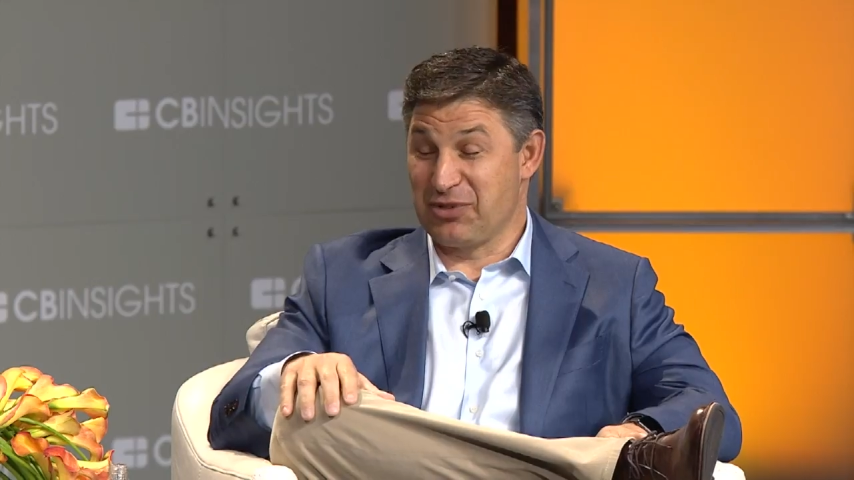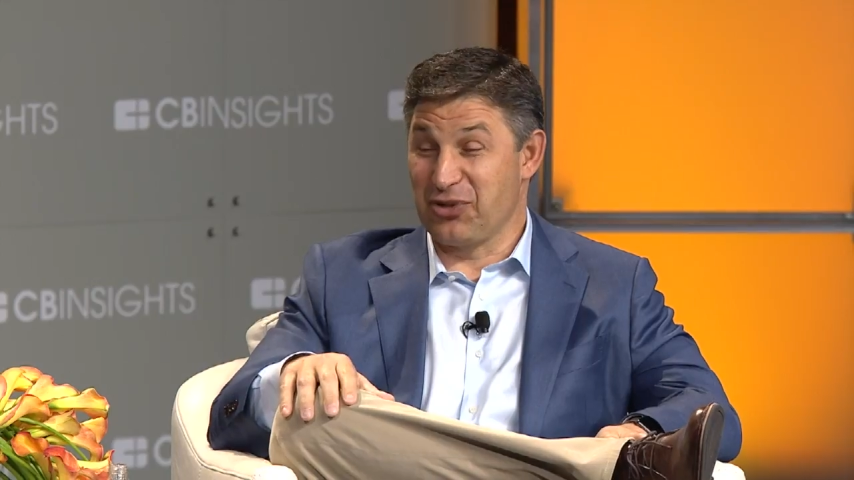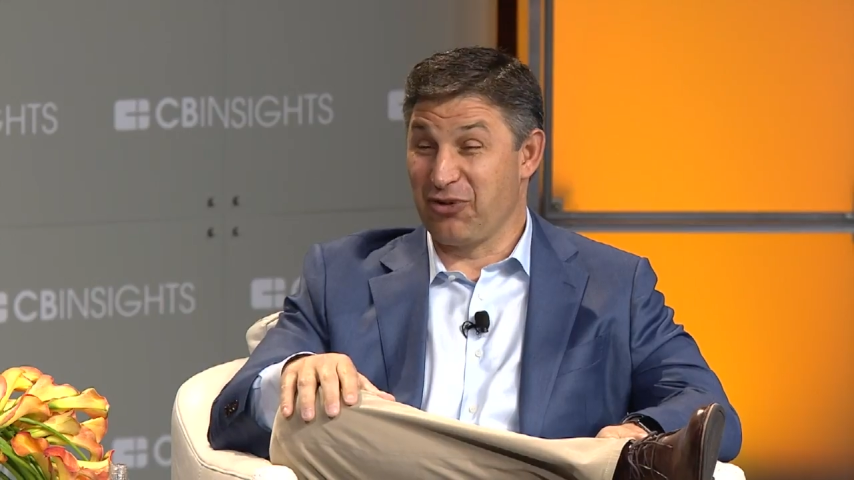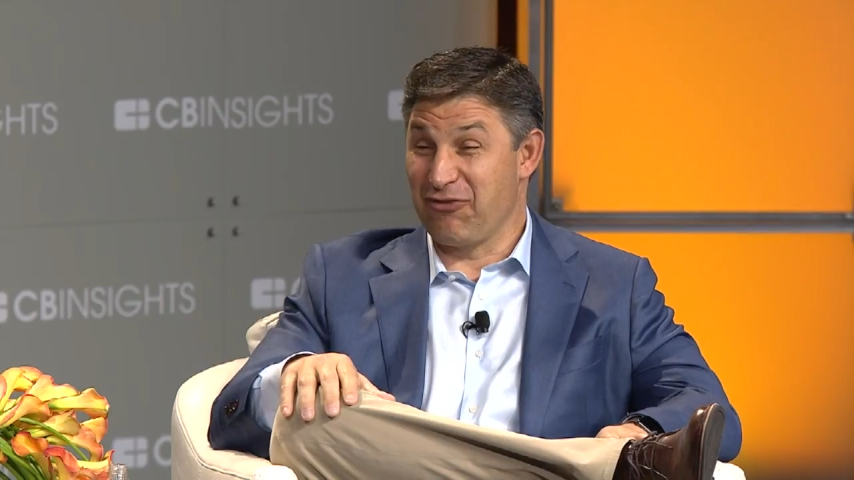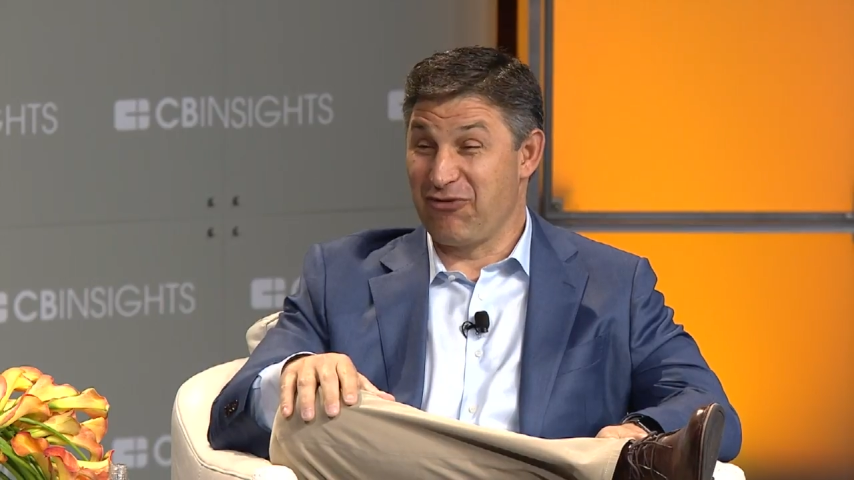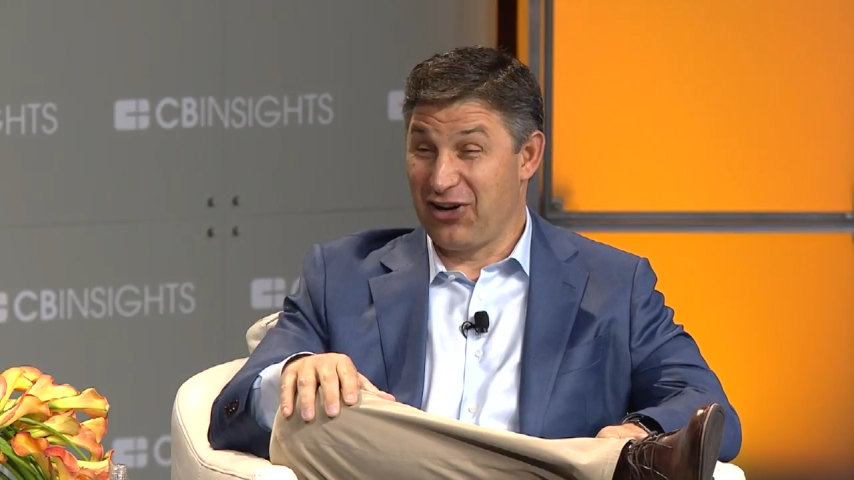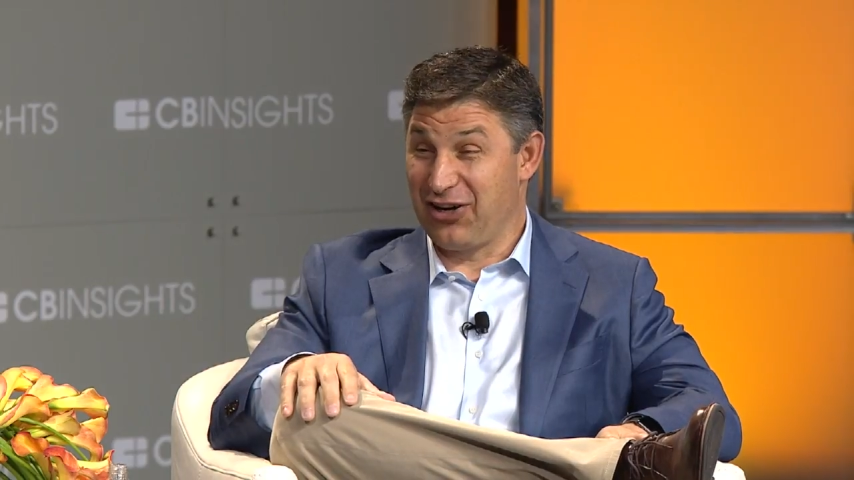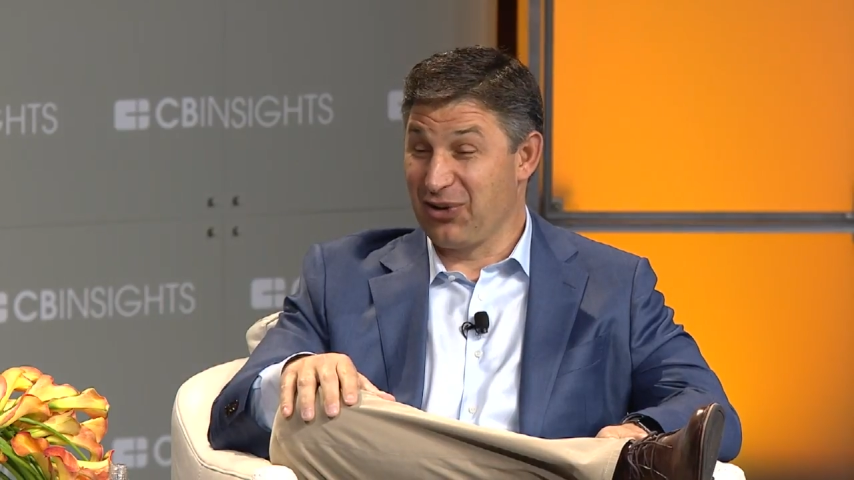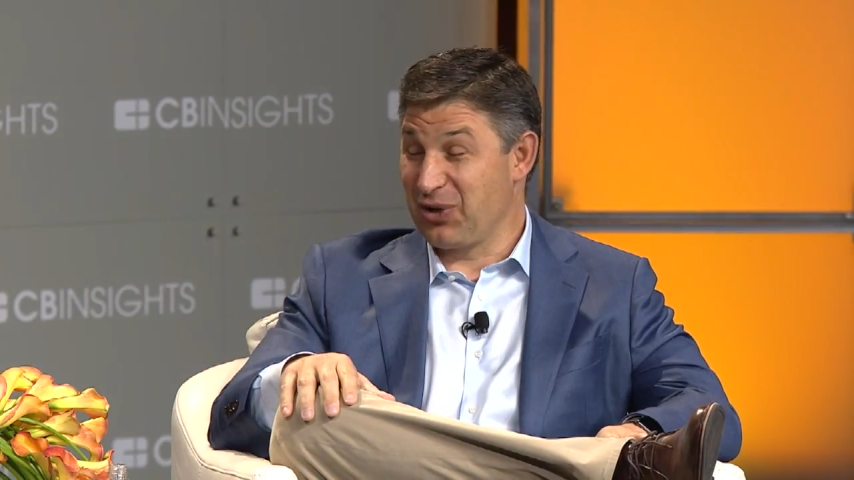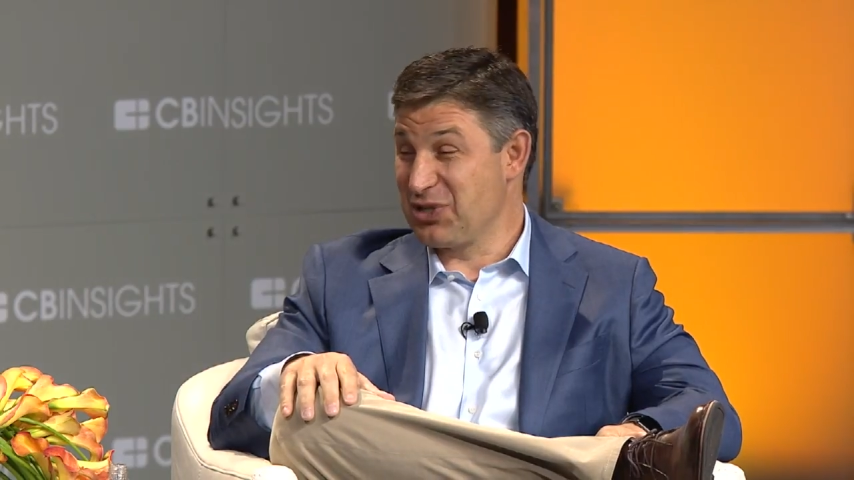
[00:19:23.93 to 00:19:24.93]
still a
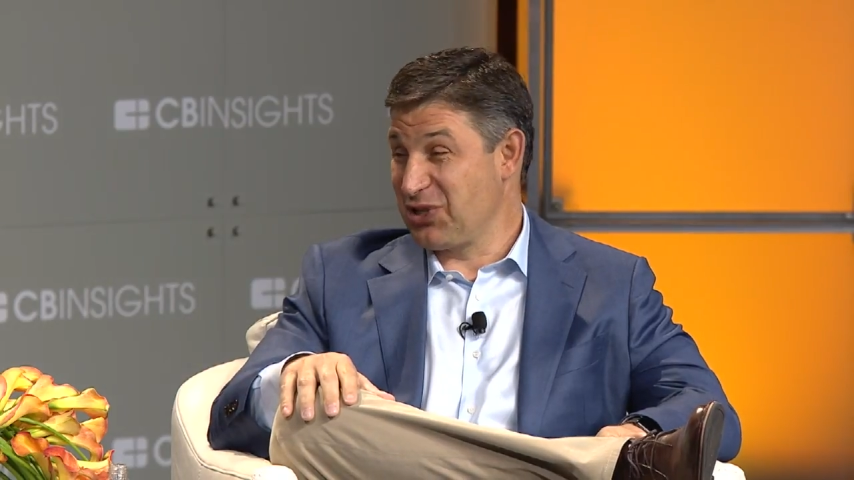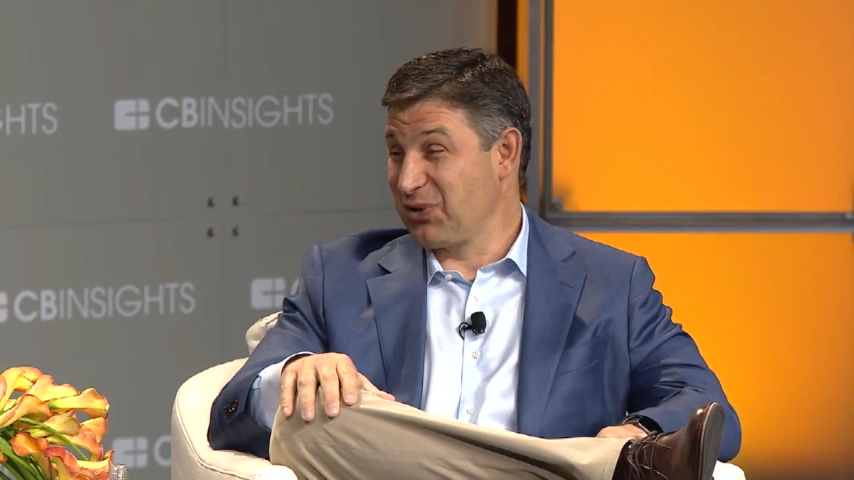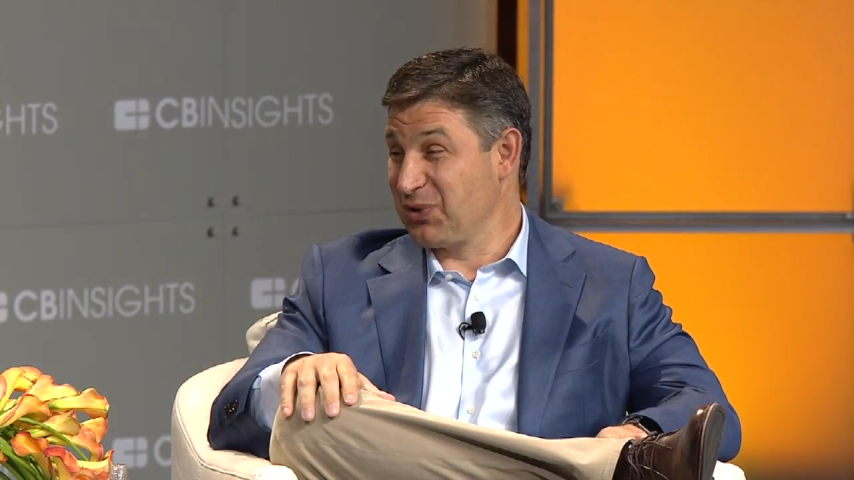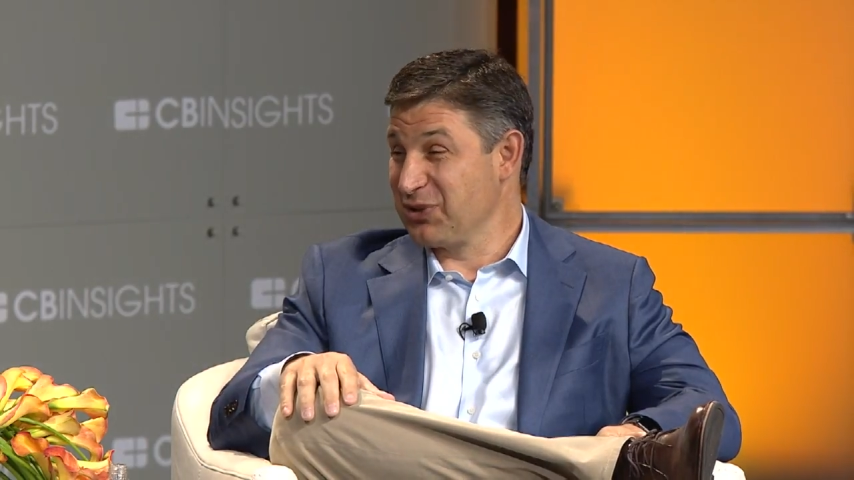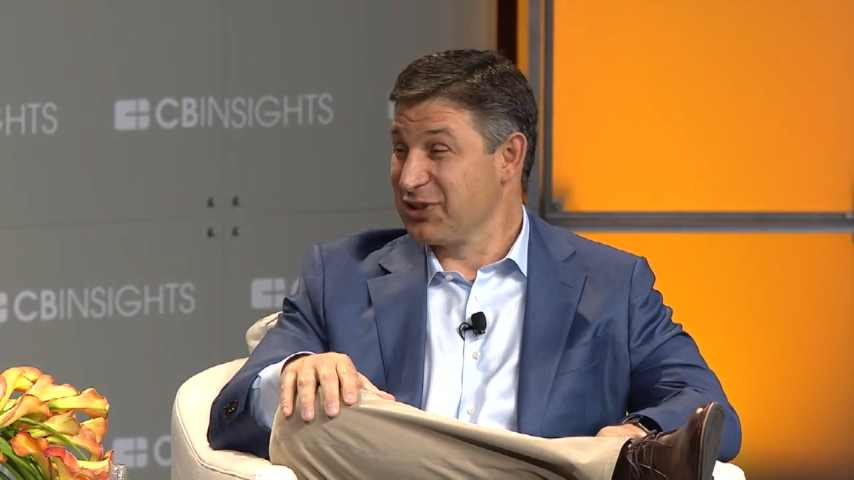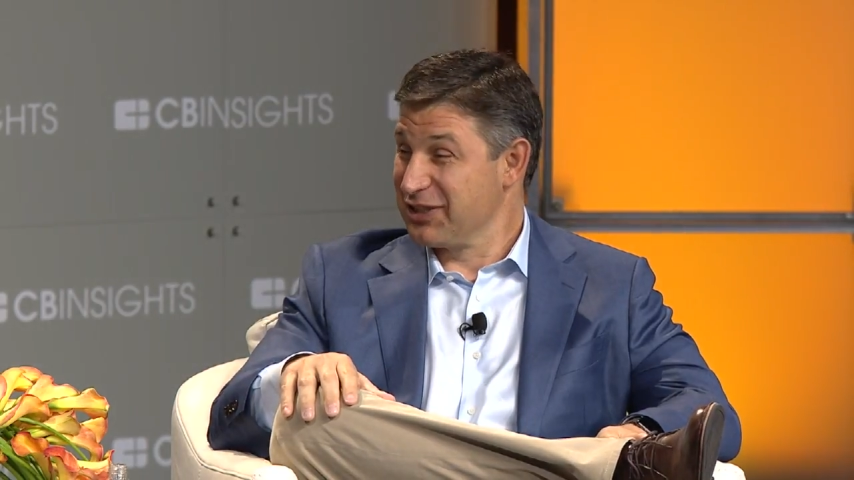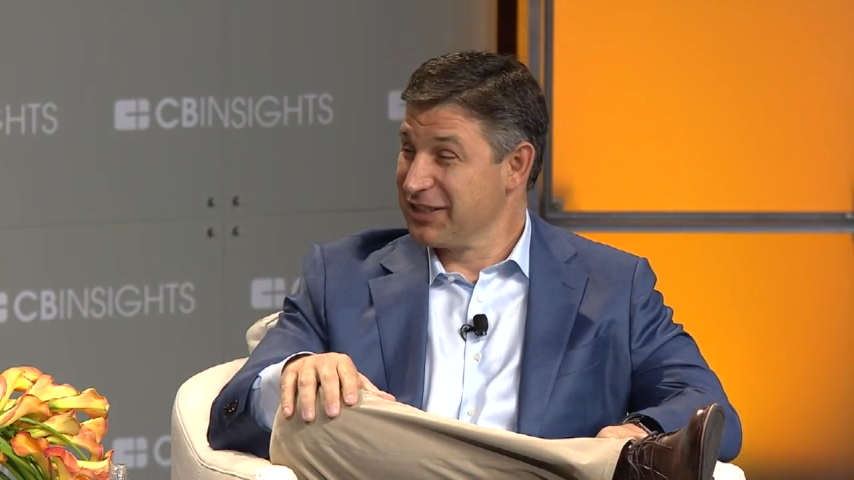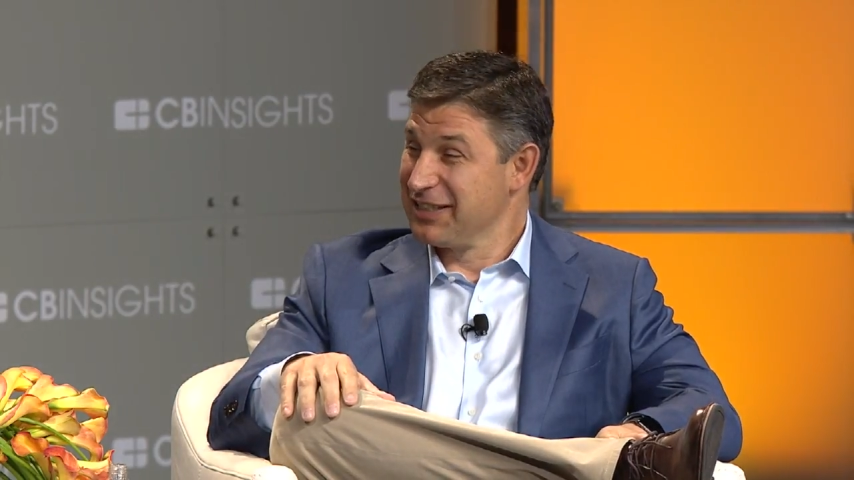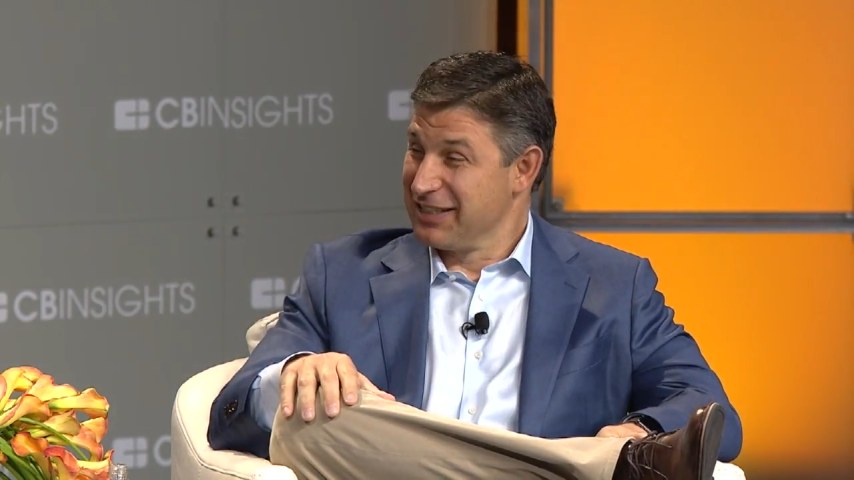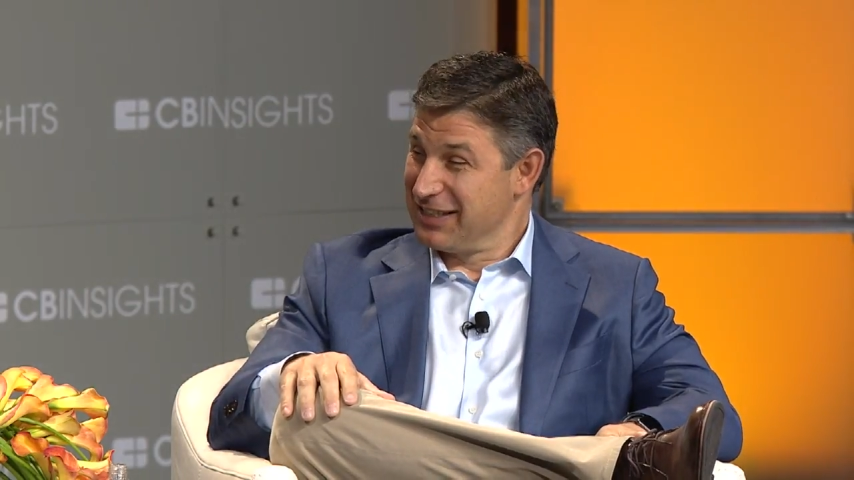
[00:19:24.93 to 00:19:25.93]
very large shareholder.
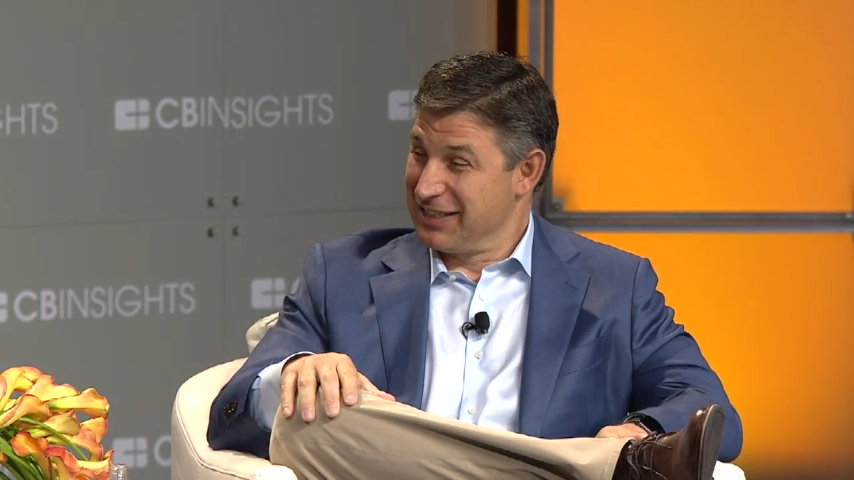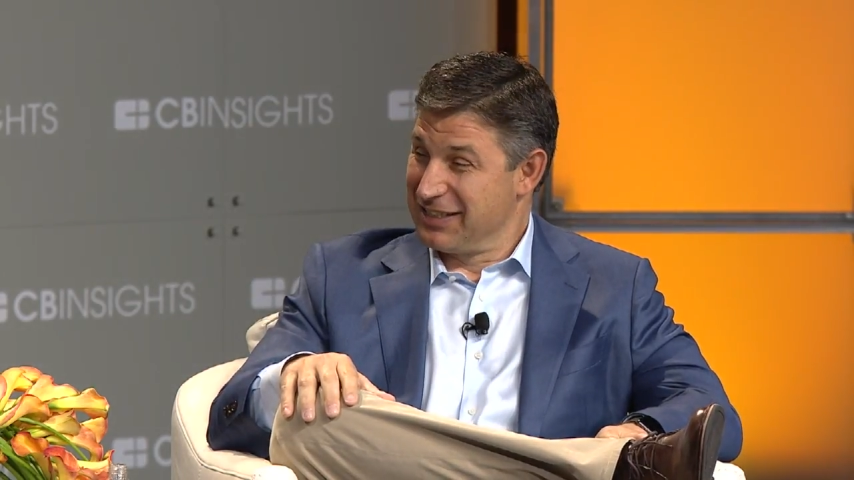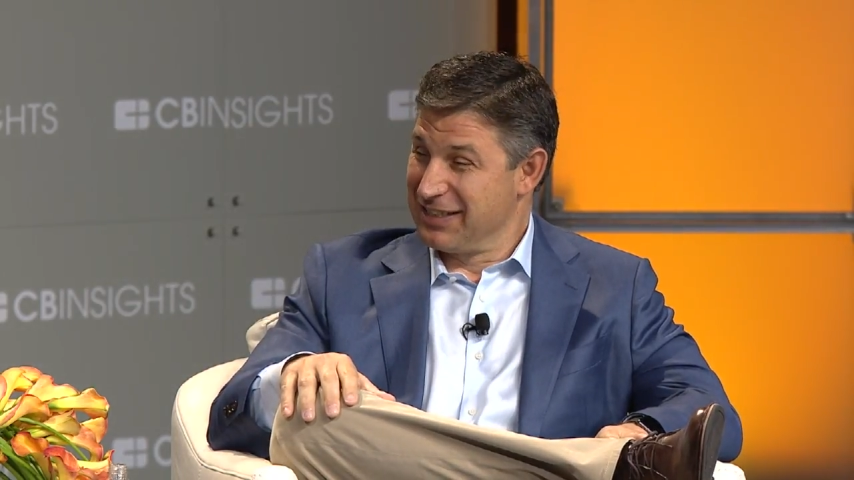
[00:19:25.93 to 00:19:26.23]
Okay.